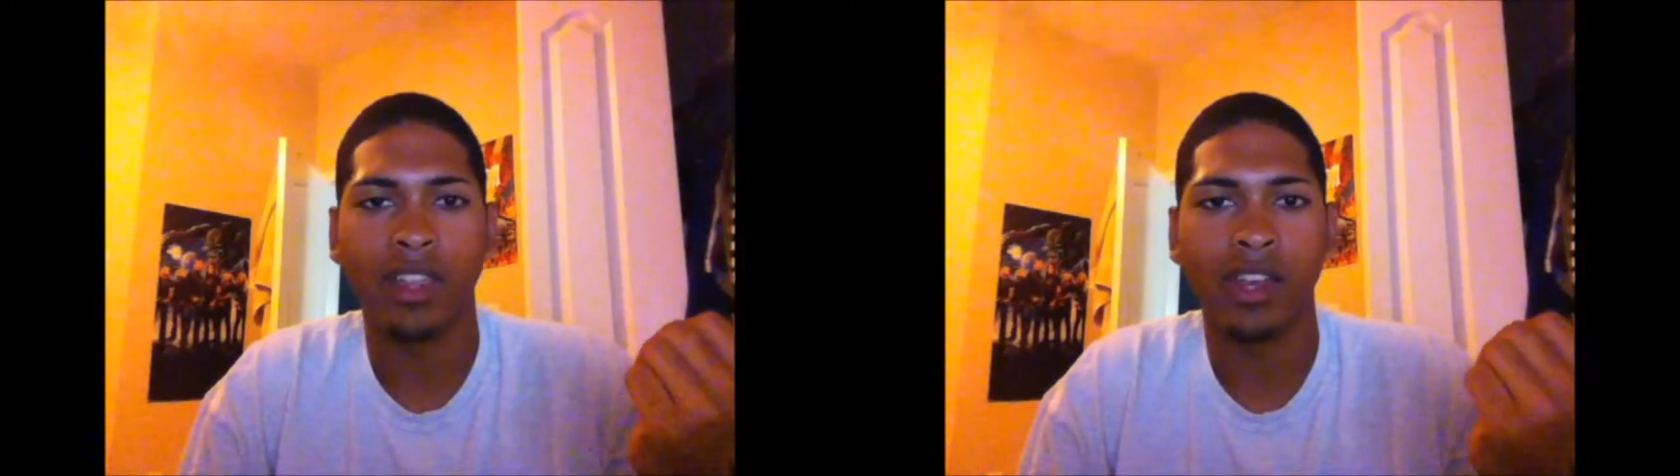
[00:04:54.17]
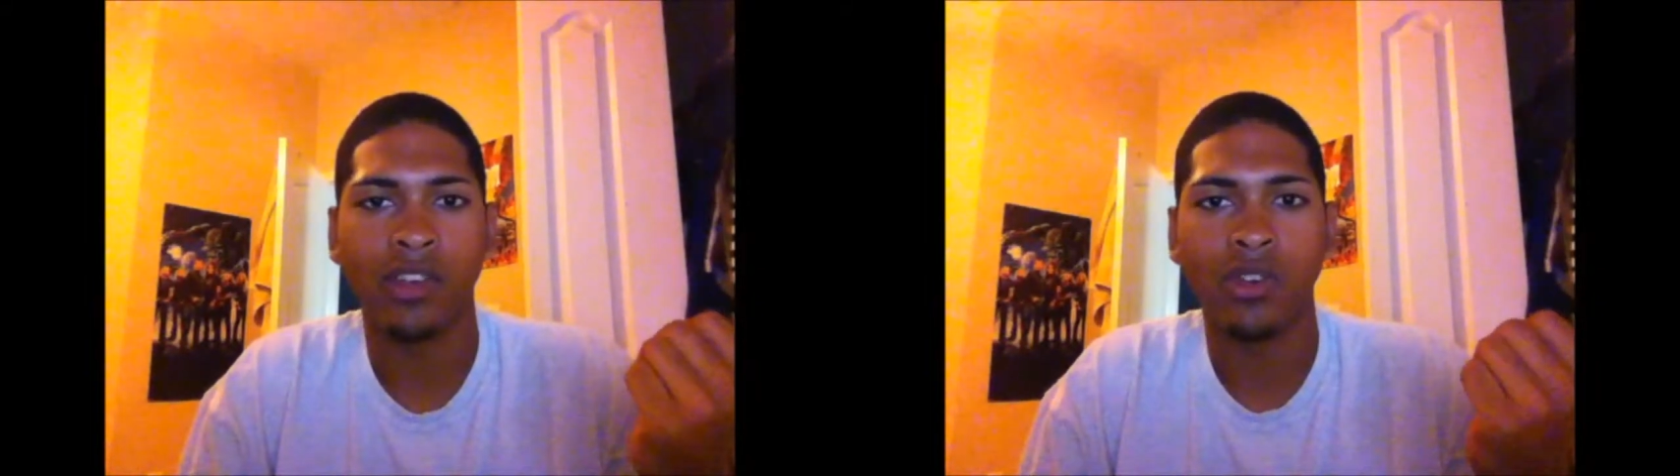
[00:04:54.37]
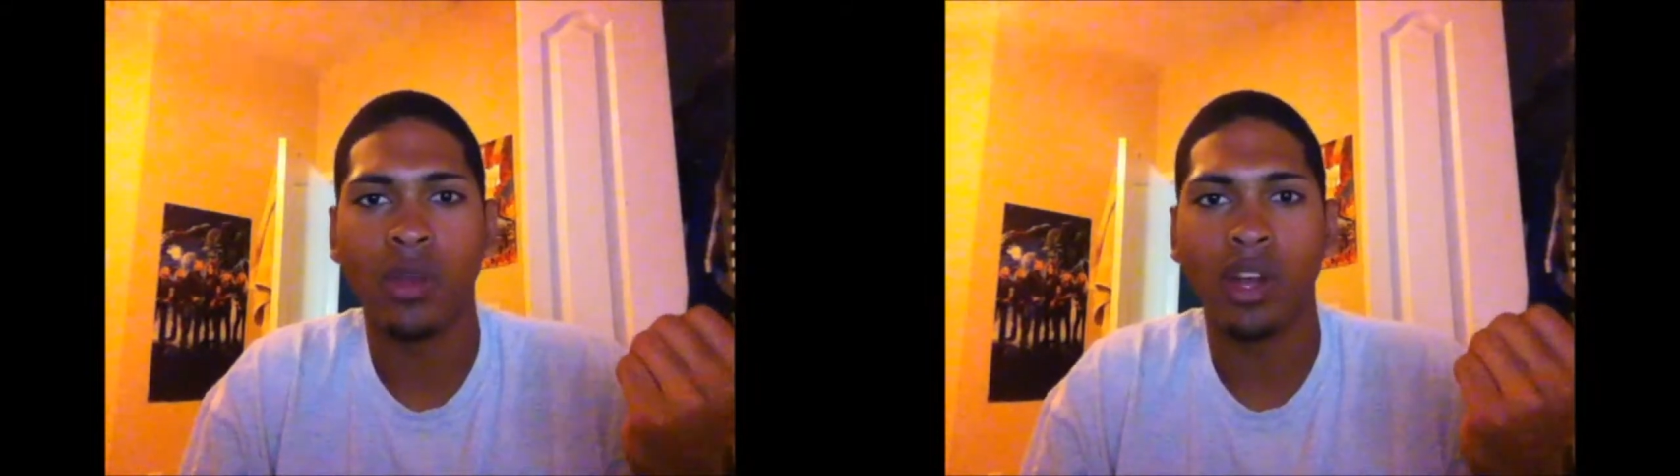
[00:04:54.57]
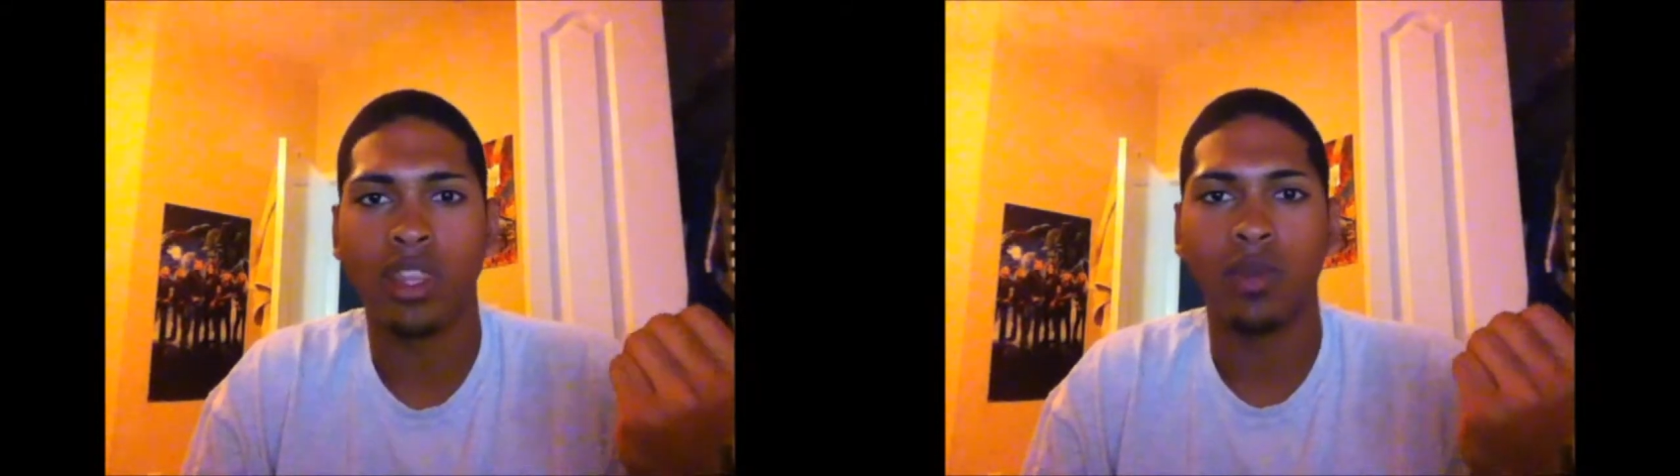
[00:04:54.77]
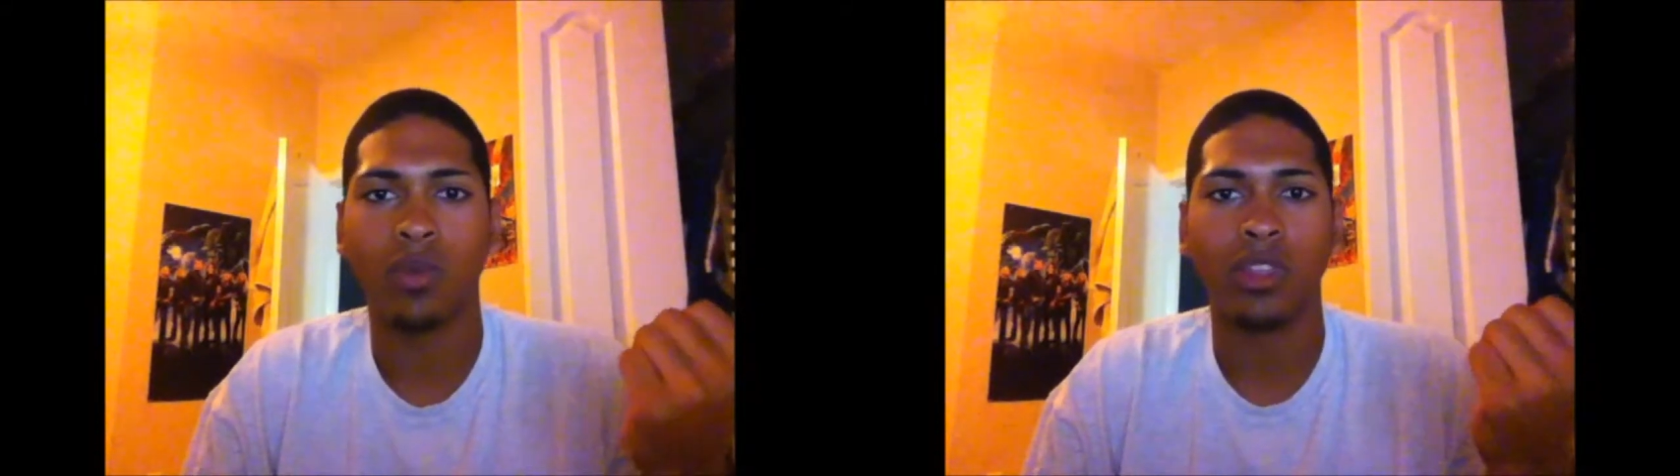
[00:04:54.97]
and they didn't do
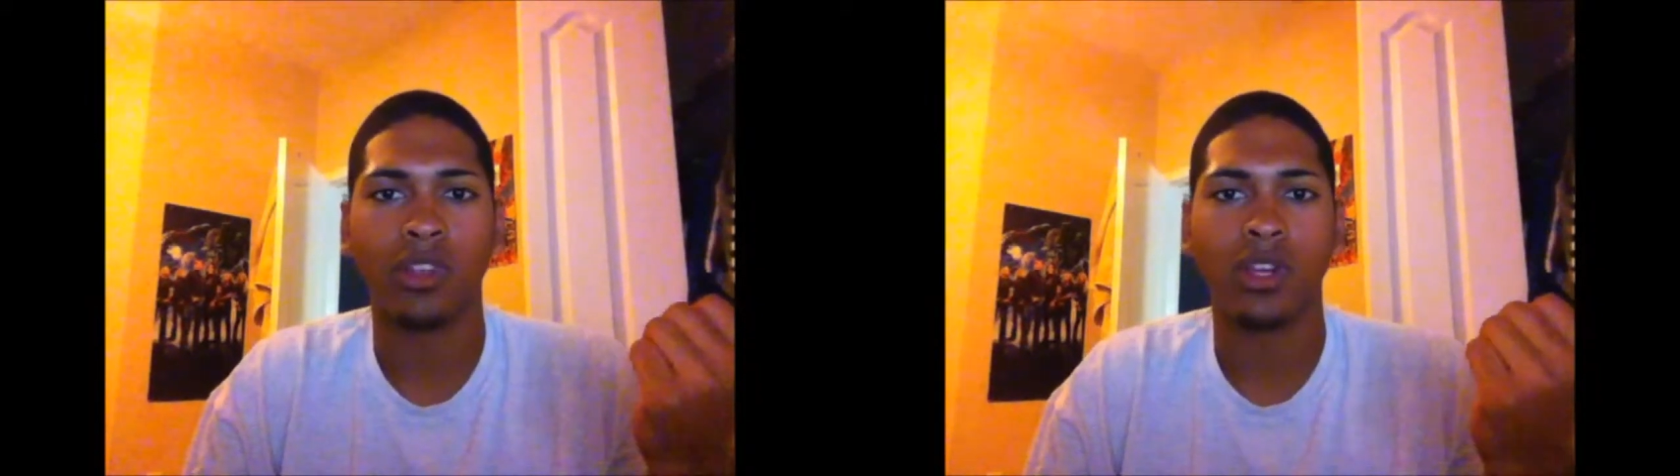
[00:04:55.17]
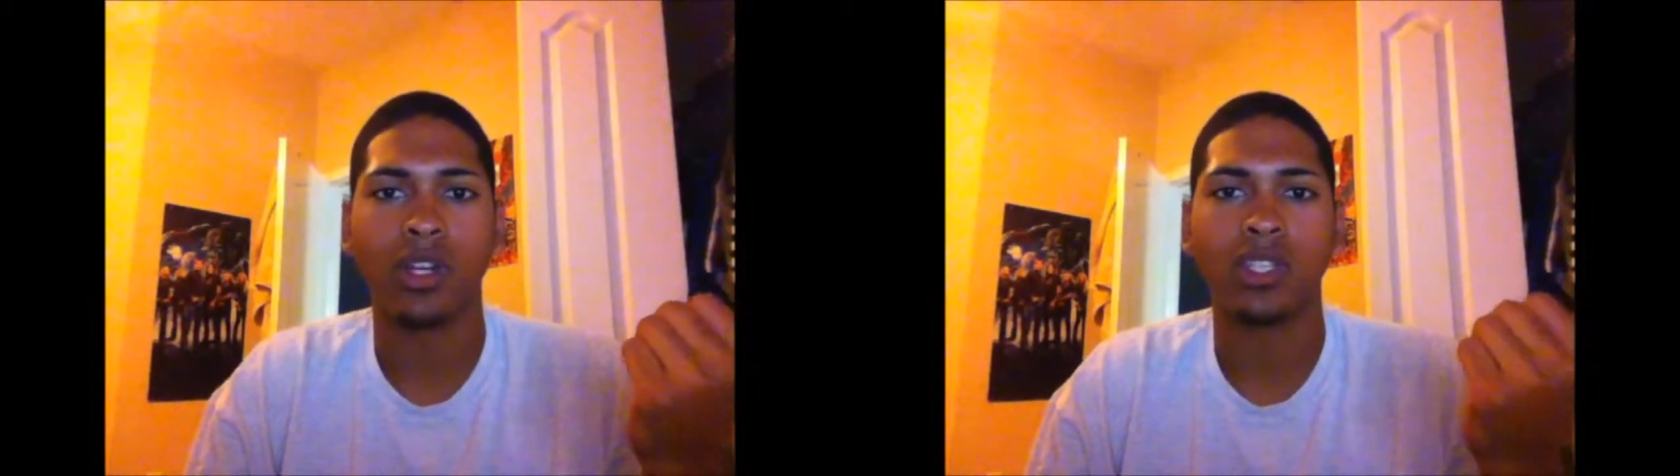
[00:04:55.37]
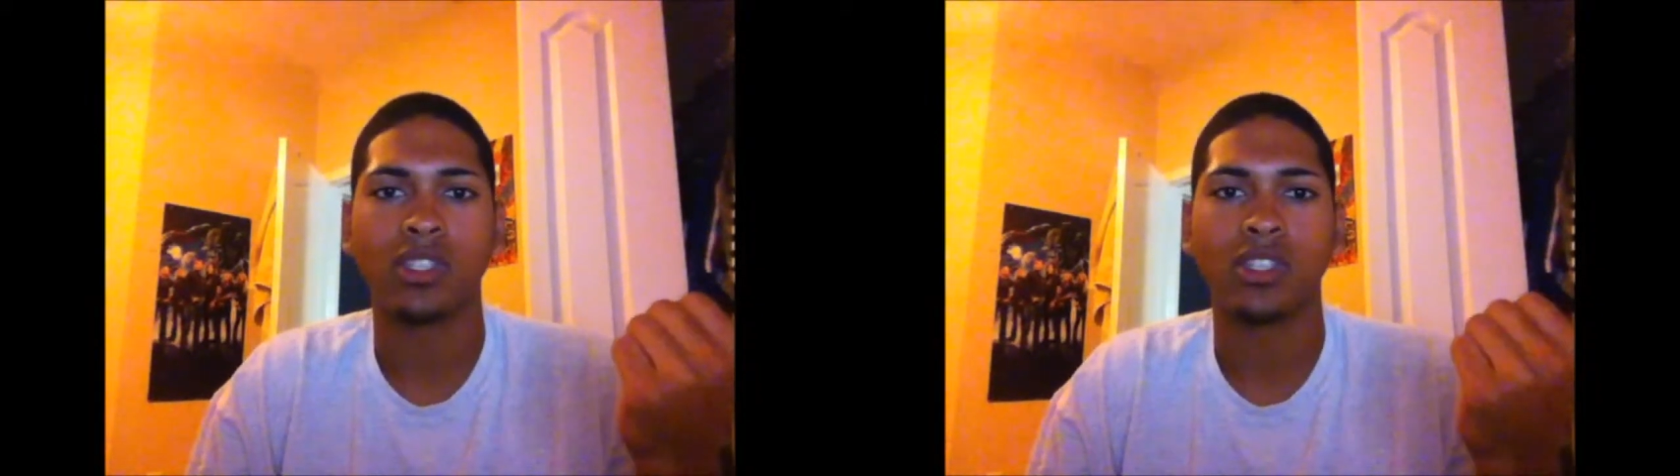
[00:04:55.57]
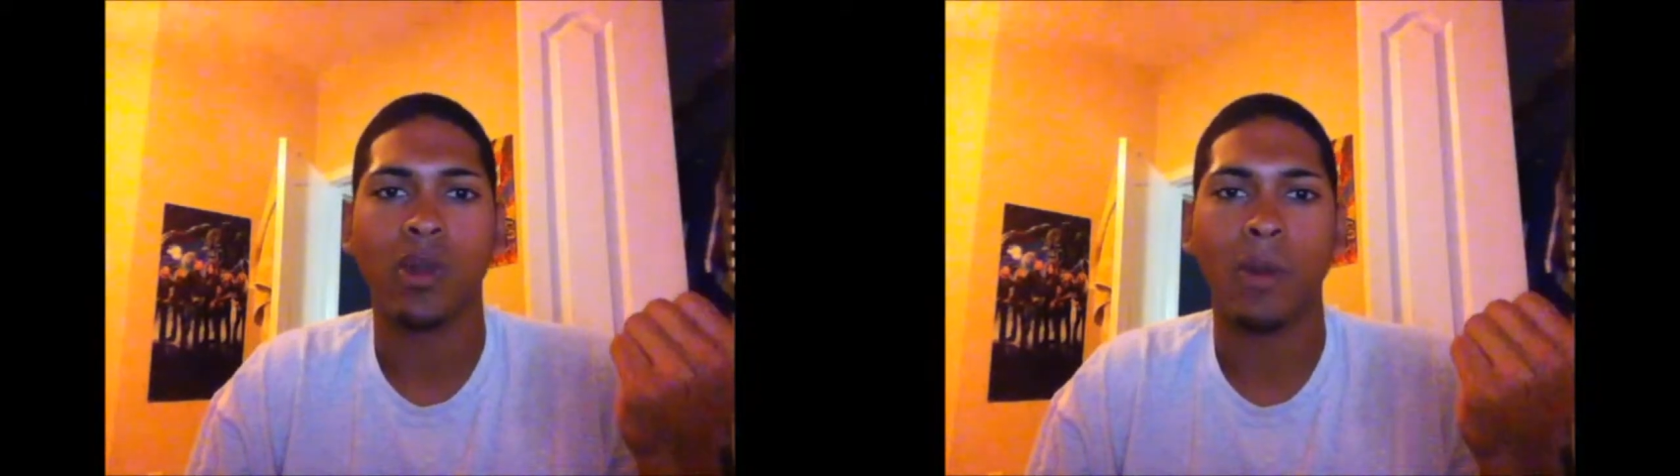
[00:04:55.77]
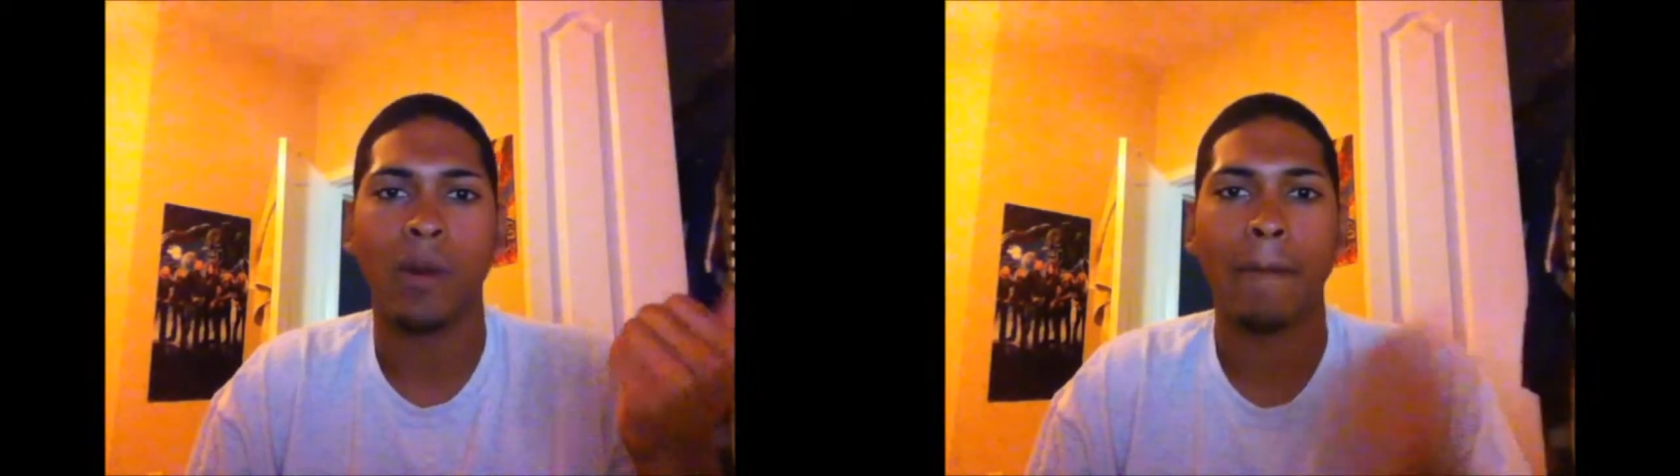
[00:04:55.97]
anything with her.
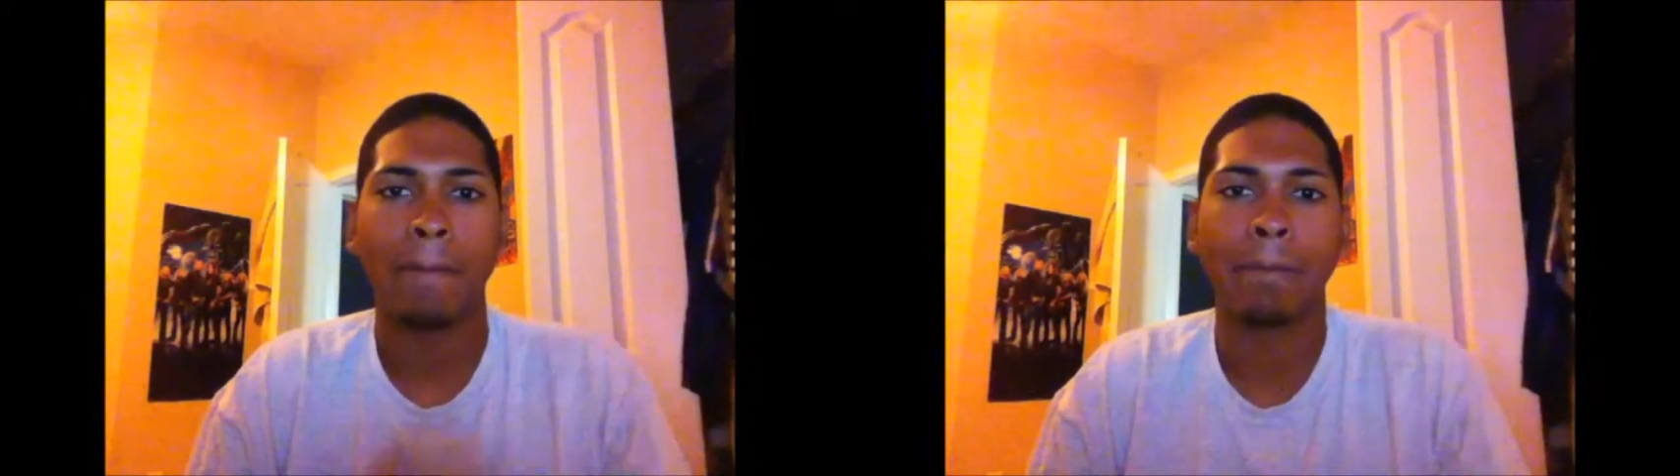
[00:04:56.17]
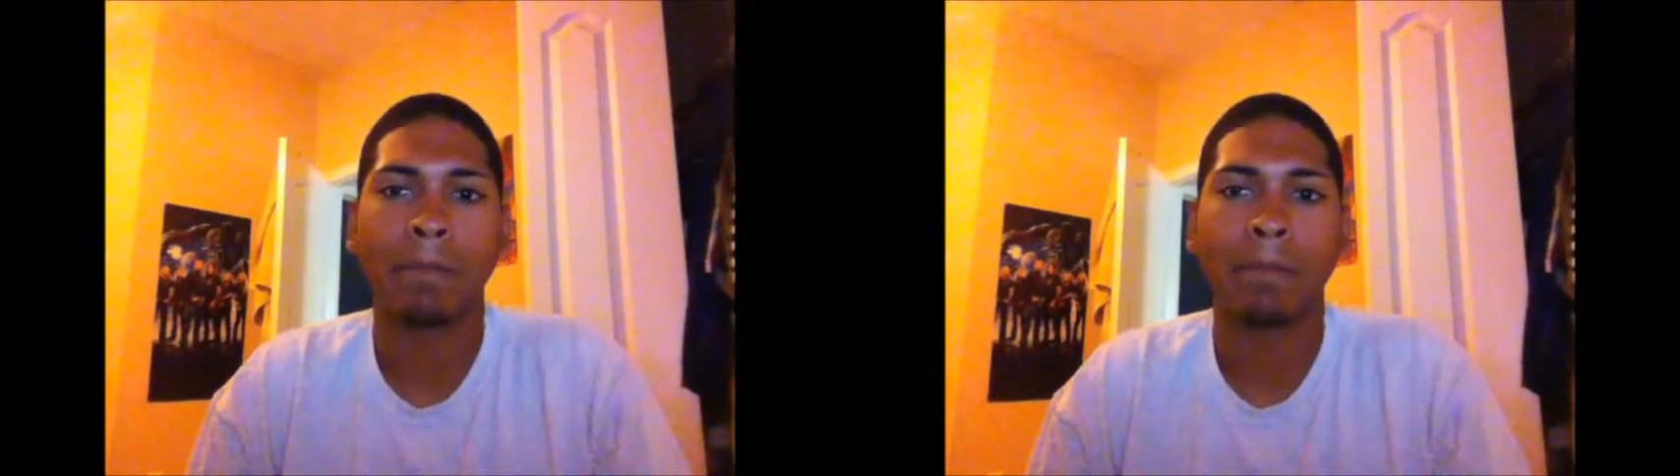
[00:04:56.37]
So